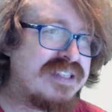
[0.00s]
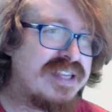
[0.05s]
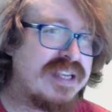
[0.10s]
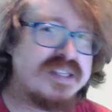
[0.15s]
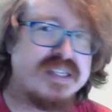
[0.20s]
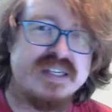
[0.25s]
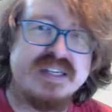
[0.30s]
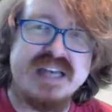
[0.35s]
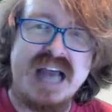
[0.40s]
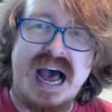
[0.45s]
is
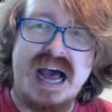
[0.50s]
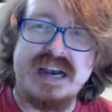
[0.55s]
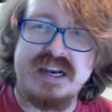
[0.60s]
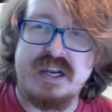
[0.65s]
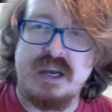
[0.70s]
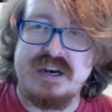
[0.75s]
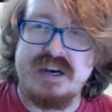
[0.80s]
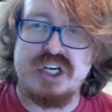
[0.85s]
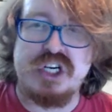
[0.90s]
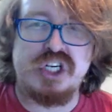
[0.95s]
not
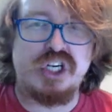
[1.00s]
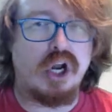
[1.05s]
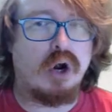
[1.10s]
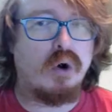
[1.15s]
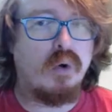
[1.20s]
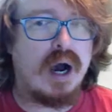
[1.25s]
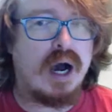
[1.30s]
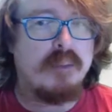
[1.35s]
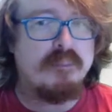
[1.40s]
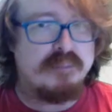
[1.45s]
going to show
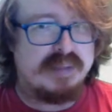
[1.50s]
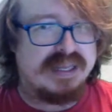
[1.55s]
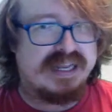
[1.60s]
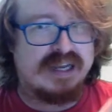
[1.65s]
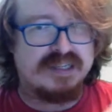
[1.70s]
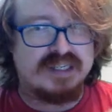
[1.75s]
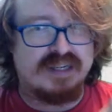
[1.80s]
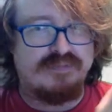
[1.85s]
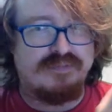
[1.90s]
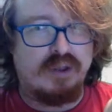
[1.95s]
up
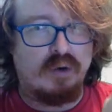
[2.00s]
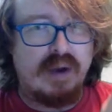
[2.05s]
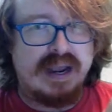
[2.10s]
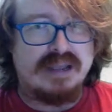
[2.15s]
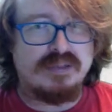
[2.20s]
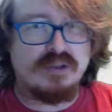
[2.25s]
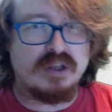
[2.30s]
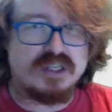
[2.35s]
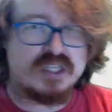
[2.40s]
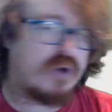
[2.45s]
because of the way
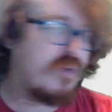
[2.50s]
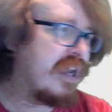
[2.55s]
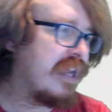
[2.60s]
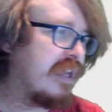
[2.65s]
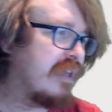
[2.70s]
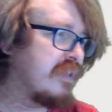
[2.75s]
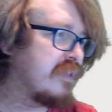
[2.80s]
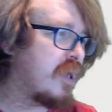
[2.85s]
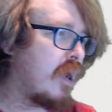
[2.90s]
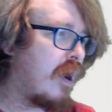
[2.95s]
the screen
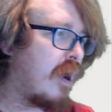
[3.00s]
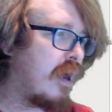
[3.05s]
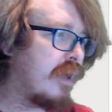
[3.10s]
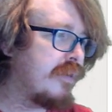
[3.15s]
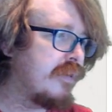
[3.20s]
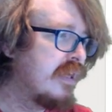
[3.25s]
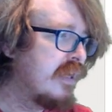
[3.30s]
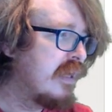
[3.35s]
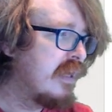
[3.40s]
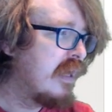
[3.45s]
is gone.
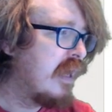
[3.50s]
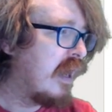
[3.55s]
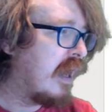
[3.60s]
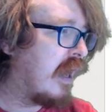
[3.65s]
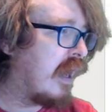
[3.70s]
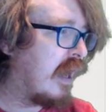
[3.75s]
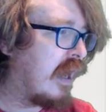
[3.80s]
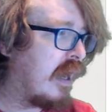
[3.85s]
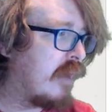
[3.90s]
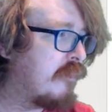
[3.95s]

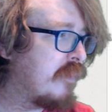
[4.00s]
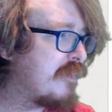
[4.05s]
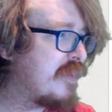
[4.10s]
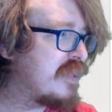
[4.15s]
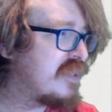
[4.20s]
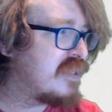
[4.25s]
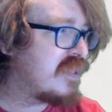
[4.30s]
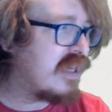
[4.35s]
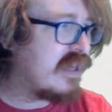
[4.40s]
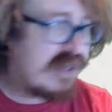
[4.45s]
Let me
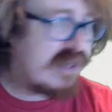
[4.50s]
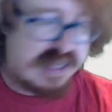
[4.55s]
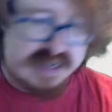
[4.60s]
see. Can